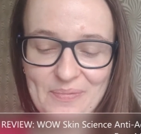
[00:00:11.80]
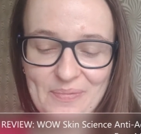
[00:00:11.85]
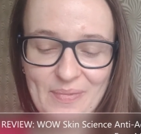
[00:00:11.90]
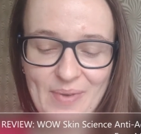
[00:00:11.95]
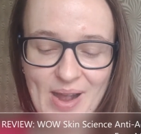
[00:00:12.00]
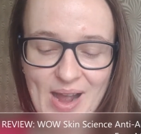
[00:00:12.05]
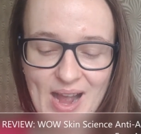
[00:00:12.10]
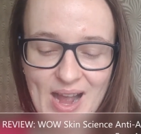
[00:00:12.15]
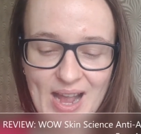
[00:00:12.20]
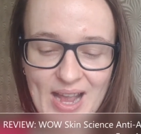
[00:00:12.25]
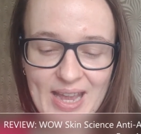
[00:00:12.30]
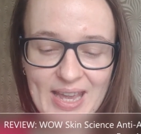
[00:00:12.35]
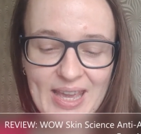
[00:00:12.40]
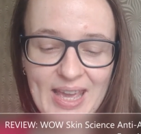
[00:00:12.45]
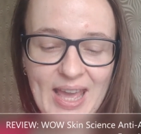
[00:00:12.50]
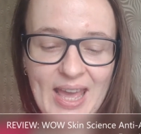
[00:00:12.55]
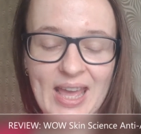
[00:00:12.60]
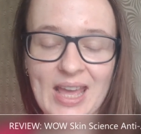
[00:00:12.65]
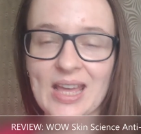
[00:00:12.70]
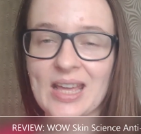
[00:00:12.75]

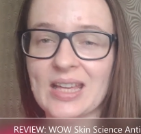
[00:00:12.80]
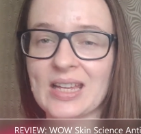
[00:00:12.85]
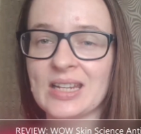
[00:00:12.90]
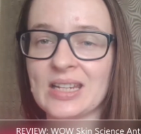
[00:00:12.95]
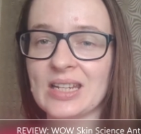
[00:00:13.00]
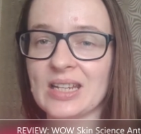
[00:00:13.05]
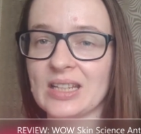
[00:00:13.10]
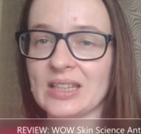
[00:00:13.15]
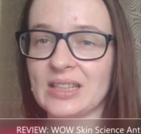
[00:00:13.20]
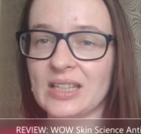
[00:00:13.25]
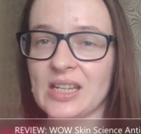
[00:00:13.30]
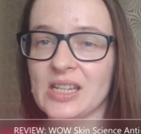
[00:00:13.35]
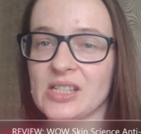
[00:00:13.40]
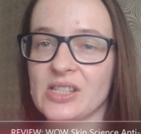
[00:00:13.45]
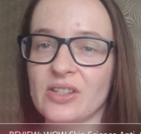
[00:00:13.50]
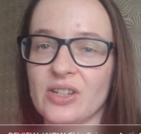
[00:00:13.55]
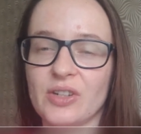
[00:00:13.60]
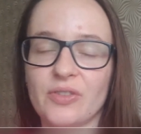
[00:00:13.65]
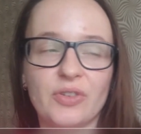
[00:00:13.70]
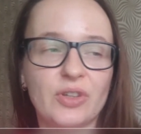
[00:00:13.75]
by. And
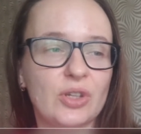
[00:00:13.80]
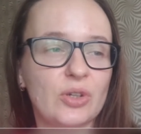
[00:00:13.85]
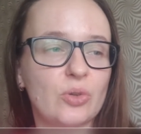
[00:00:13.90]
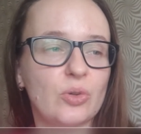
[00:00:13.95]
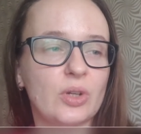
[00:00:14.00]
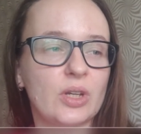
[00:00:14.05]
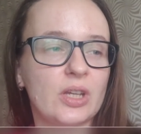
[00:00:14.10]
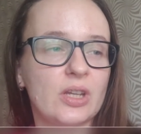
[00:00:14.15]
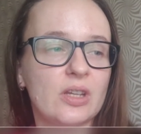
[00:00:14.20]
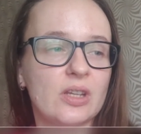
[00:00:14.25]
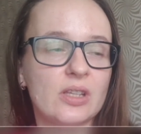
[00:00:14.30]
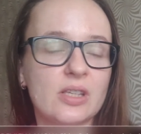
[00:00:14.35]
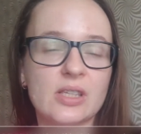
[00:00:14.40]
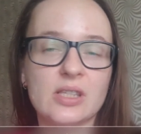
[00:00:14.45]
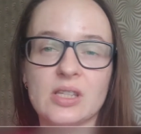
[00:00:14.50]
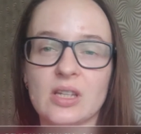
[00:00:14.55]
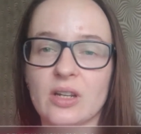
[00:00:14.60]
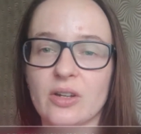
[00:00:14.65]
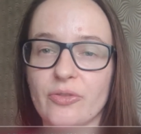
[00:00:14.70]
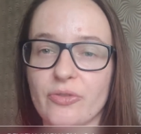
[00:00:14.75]
this review
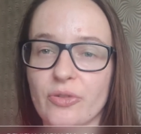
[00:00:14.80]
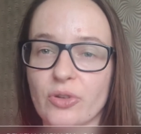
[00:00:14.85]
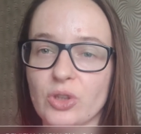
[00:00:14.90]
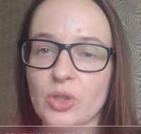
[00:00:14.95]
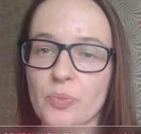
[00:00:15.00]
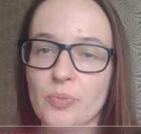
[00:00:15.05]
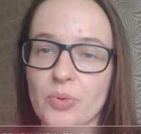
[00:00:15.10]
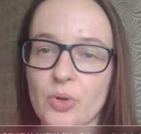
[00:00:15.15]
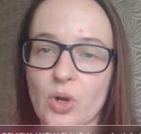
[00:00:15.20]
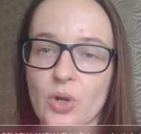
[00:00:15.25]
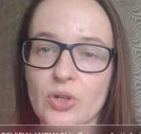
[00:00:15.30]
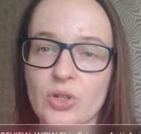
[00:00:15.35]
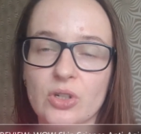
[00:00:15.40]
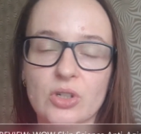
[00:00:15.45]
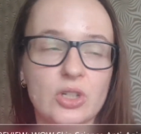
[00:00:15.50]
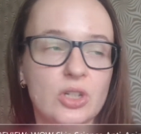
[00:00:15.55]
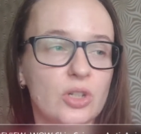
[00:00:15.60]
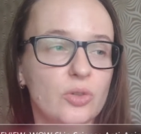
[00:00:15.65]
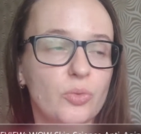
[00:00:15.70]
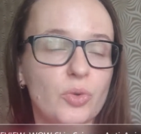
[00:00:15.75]
is for the
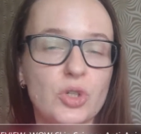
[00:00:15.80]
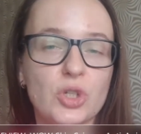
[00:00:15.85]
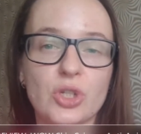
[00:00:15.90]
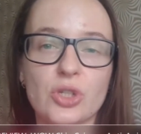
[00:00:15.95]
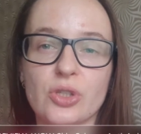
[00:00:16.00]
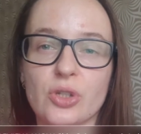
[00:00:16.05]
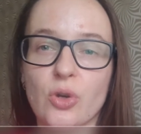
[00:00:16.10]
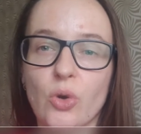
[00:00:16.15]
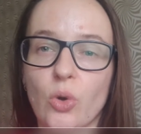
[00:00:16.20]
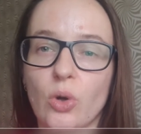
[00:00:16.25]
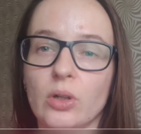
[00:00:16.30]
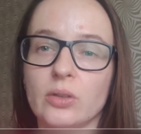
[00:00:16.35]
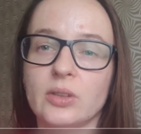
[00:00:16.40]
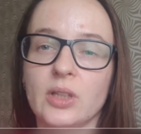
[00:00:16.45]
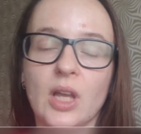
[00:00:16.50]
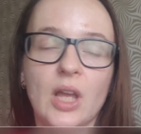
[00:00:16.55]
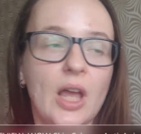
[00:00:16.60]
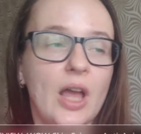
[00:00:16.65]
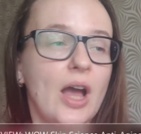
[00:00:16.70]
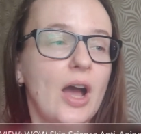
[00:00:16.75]
product which is
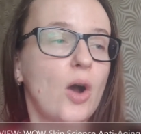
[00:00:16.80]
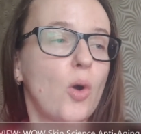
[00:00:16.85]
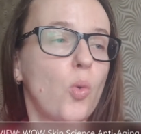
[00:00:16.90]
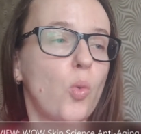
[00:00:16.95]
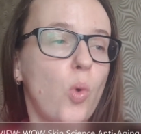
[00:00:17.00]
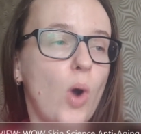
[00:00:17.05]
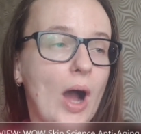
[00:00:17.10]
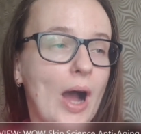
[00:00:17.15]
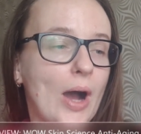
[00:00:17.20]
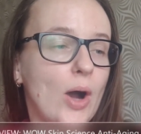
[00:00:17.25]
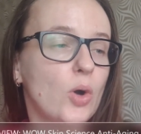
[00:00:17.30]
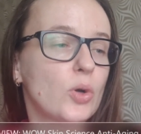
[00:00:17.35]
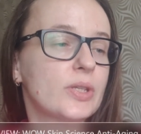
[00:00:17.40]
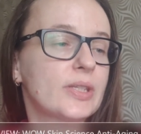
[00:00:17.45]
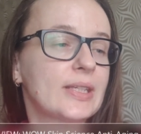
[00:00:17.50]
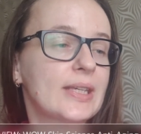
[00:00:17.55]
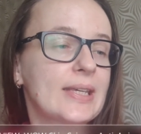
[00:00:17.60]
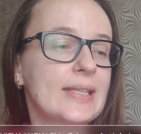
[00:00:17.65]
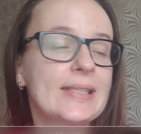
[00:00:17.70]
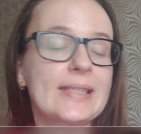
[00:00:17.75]
called Wow
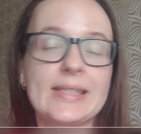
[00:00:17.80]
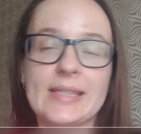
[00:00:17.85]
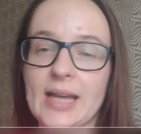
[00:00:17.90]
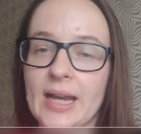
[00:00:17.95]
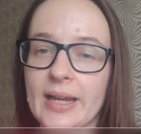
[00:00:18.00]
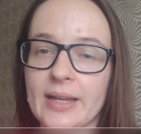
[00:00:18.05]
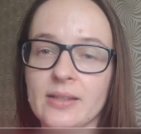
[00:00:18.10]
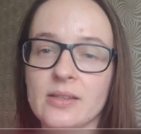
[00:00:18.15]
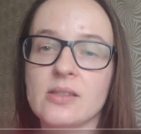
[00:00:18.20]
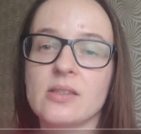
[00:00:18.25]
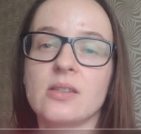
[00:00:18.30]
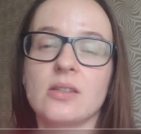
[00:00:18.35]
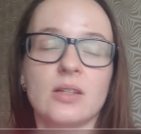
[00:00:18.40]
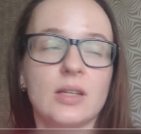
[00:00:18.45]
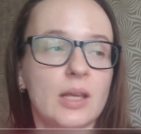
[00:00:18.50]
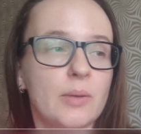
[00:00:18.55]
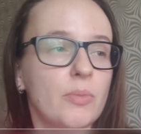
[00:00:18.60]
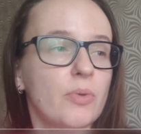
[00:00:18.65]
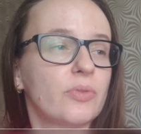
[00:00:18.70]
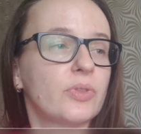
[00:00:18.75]
Skin Science,
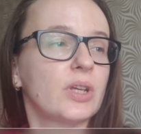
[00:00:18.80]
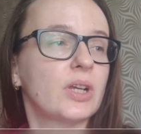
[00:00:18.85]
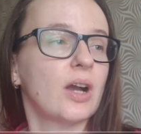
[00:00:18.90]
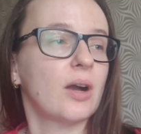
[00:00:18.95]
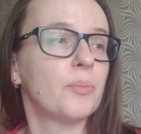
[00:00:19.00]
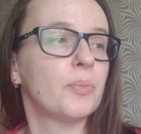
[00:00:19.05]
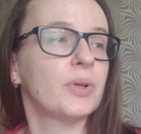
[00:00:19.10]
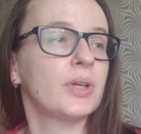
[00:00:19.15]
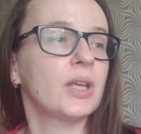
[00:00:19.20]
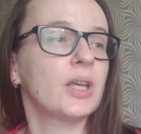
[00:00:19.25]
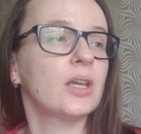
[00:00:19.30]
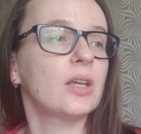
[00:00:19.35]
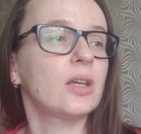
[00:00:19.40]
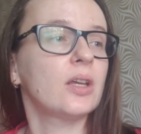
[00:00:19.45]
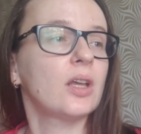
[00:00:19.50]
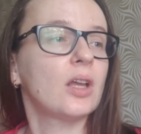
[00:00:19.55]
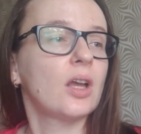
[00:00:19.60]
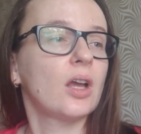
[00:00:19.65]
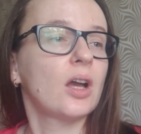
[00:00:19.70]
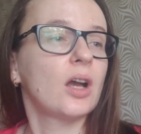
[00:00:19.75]
name of the
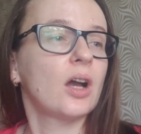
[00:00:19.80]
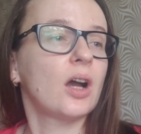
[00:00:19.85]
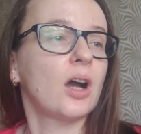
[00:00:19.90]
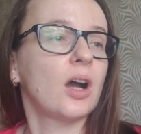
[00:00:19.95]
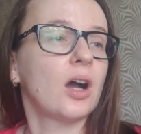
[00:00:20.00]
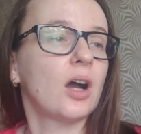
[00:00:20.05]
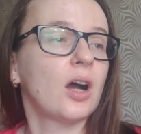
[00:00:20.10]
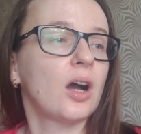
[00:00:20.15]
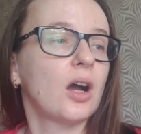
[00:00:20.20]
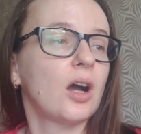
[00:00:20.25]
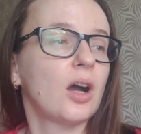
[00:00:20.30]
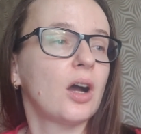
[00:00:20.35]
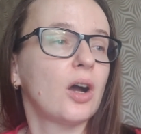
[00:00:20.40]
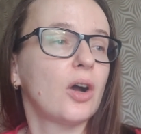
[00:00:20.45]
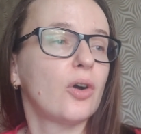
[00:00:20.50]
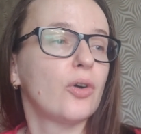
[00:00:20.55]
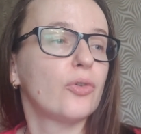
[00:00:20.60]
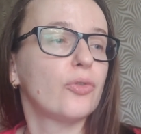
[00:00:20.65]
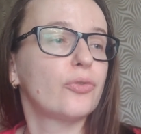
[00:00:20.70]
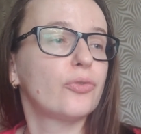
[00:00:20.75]
company,
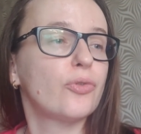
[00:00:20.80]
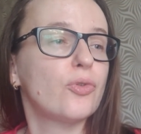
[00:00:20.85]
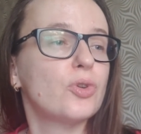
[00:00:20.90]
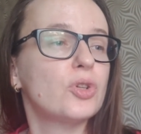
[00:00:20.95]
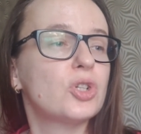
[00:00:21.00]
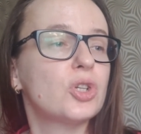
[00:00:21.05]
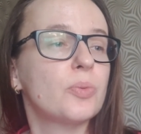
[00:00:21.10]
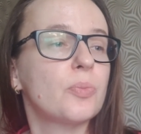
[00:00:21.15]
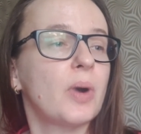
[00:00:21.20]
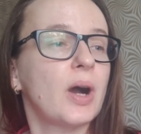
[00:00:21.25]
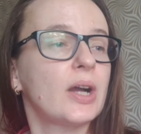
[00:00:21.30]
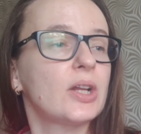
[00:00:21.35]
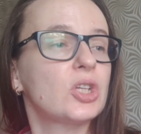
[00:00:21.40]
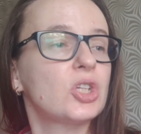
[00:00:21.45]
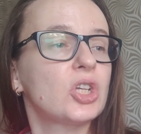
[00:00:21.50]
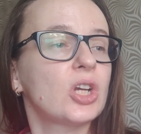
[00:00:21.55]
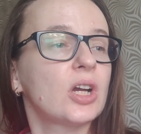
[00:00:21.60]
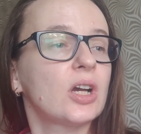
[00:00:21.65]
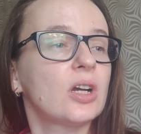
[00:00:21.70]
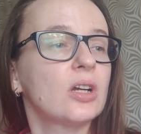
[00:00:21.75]
Fuji
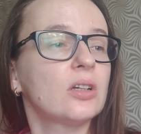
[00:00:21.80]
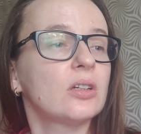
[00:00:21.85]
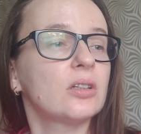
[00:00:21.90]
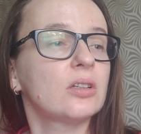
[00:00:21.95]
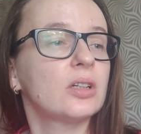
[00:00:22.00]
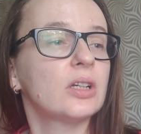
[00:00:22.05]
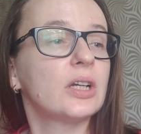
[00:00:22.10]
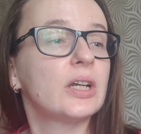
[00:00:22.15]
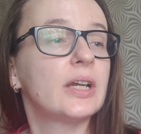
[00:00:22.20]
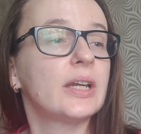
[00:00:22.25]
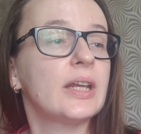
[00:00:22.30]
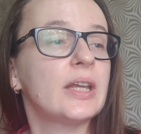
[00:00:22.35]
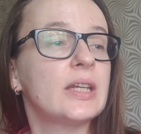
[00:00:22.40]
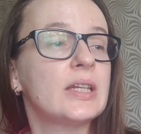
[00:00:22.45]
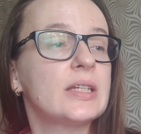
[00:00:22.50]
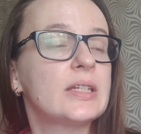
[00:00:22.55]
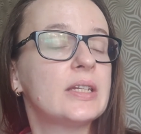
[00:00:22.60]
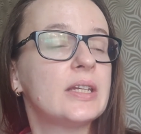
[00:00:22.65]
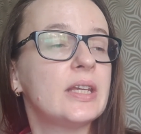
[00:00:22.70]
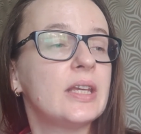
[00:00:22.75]
Matcha
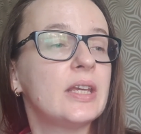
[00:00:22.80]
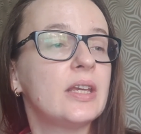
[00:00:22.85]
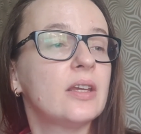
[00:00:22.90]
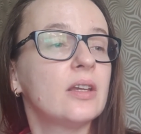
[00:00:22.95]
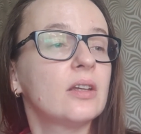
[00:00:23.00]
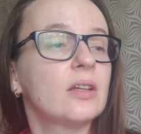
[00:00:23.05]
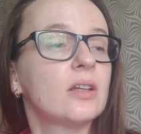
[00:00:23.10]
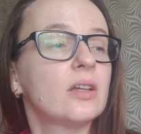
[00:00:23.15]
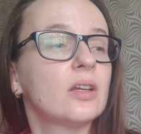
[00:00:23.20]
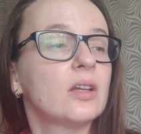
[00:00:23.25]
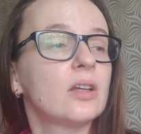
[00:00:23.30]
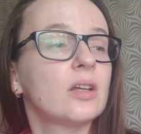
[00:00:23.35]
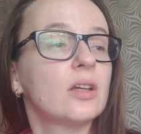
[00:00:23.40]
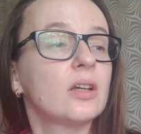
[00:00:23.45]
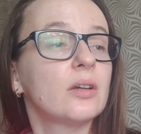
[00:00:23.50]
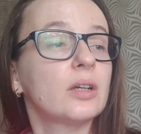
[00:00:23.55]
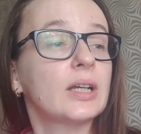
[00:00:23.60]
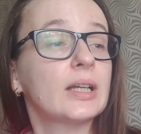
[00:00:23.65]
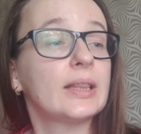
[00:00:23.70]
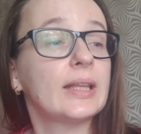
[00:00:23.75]
Green Tea
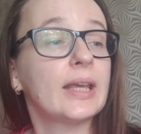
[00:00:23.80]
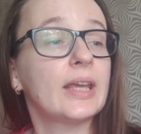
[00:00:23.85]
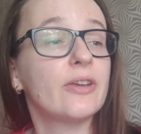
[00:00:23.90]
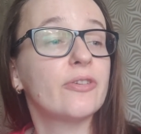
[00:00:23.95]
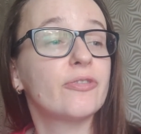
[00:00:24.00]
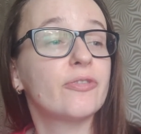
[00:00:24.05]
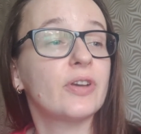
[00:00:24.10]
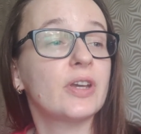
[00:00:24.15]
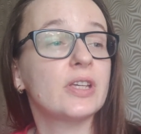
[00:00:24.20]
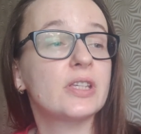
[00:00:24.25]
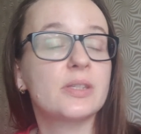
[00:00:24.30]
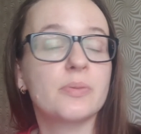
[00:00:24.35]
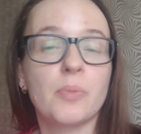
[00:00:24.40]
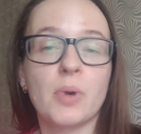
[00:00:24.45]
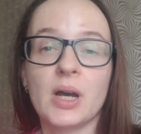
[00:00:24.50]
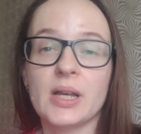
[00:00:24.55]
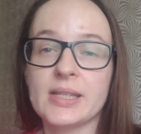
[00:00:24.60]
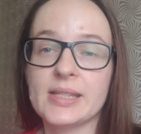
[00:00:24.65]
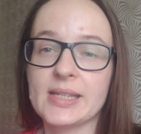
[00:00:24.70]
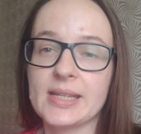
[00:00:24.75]
Clay Face
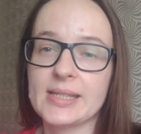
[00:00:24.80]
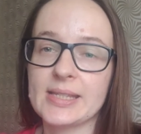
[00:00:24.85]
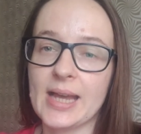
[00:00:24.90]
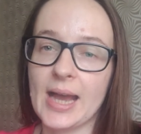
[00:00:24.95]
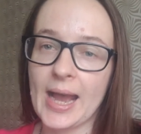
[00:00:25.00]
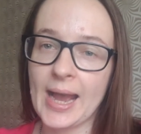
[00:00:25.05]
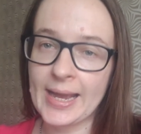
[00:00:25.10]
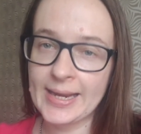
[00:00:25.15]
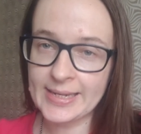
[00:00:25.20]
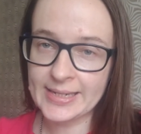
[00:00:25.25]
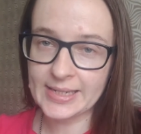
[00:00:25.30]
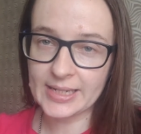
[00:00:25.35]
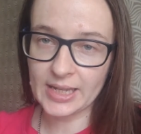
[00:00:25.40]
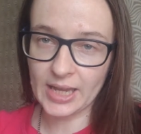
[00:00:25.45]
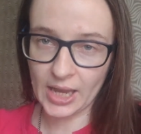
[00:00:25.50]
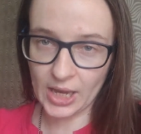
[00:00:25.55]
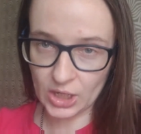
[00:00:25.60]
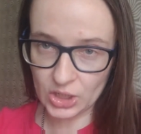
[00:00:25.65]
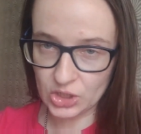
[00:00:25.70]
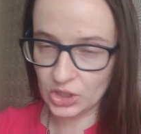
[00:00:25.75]
Masks
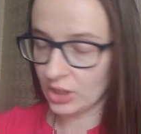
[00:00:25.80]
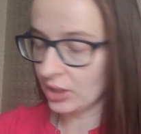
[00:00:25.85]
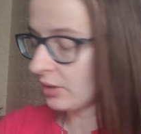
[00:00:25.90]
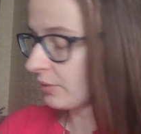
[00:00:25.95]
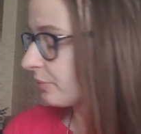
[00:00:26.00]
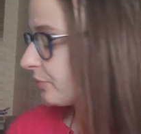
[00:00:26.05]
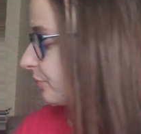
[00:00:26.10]
Anti-Aging.